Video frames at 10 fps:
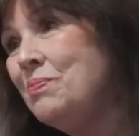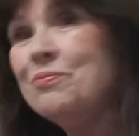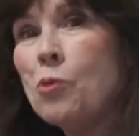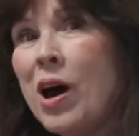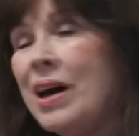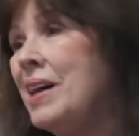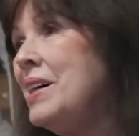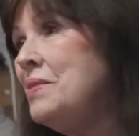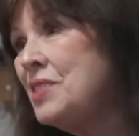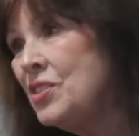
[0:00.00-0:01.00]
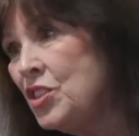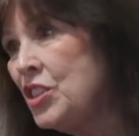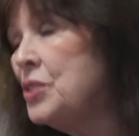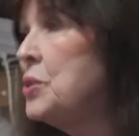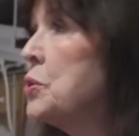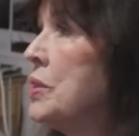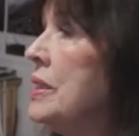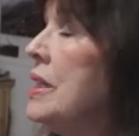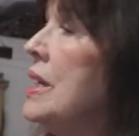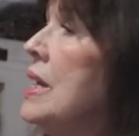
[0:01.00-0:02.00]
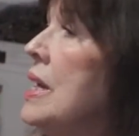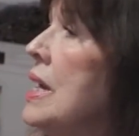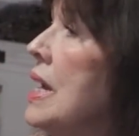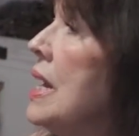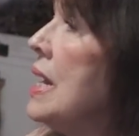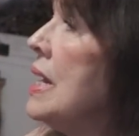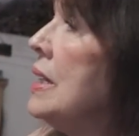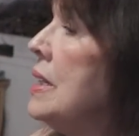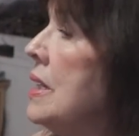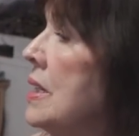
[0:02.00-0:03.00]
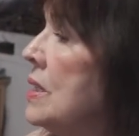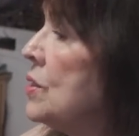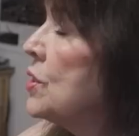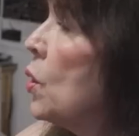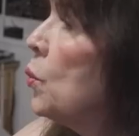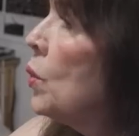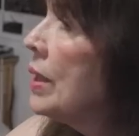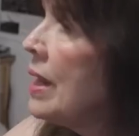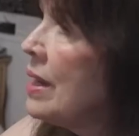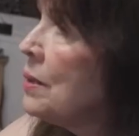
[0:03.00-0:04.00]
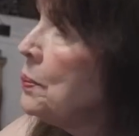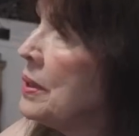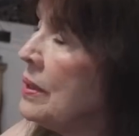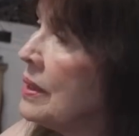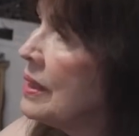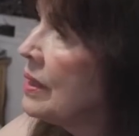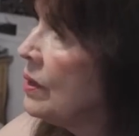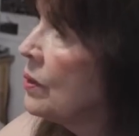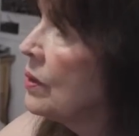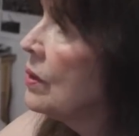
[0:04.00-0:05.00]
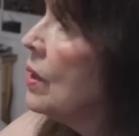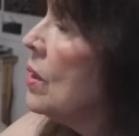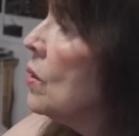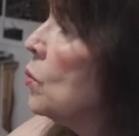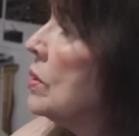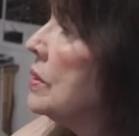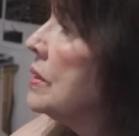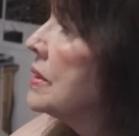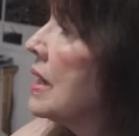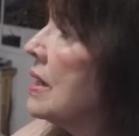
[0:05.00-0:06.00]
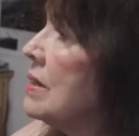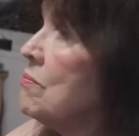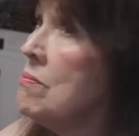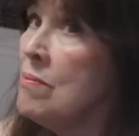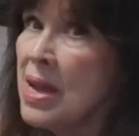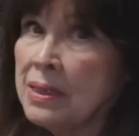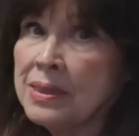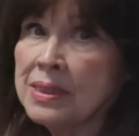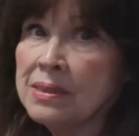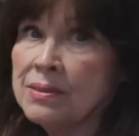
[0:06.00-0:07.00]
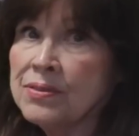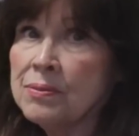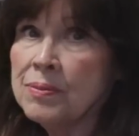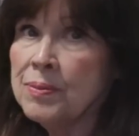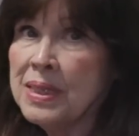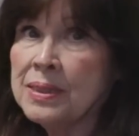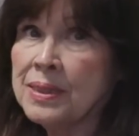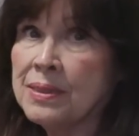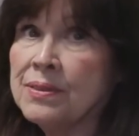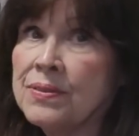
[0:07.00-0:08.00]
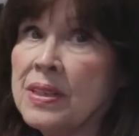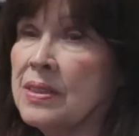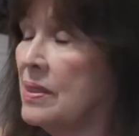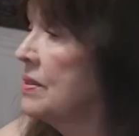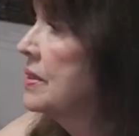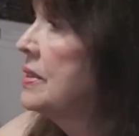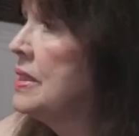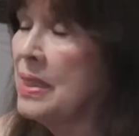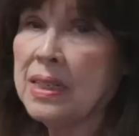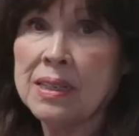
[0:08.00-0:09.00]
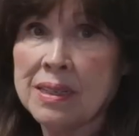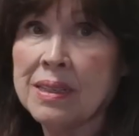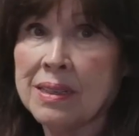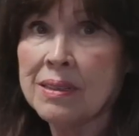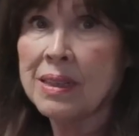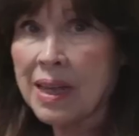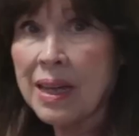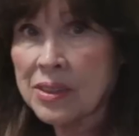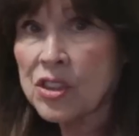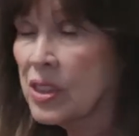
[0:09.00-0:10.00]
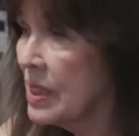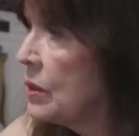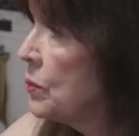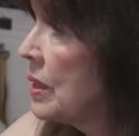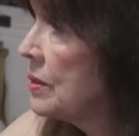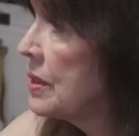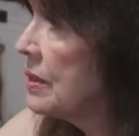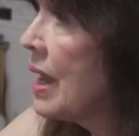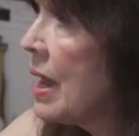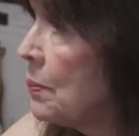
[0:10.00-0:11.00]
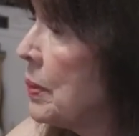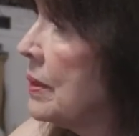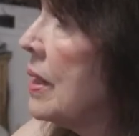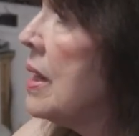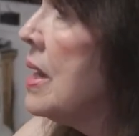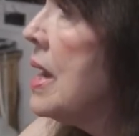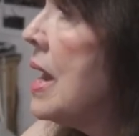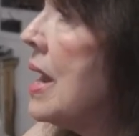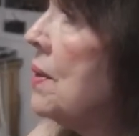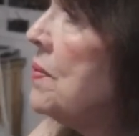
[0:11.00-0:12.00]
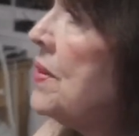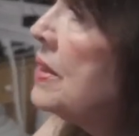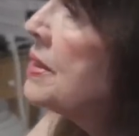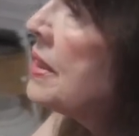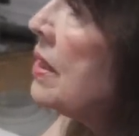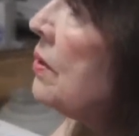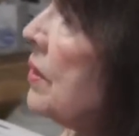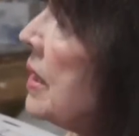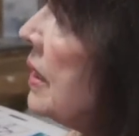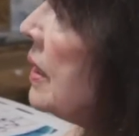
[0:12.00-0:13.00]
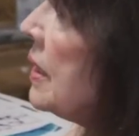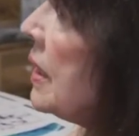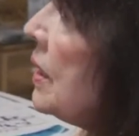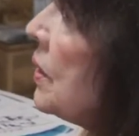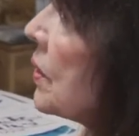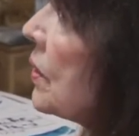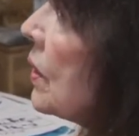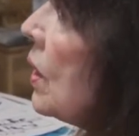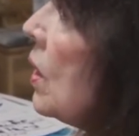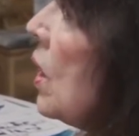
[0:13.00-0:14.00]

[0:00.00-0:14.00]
wives, wives children. and children. And so what happened here was a massive, massive city actually had to happen. And this area in here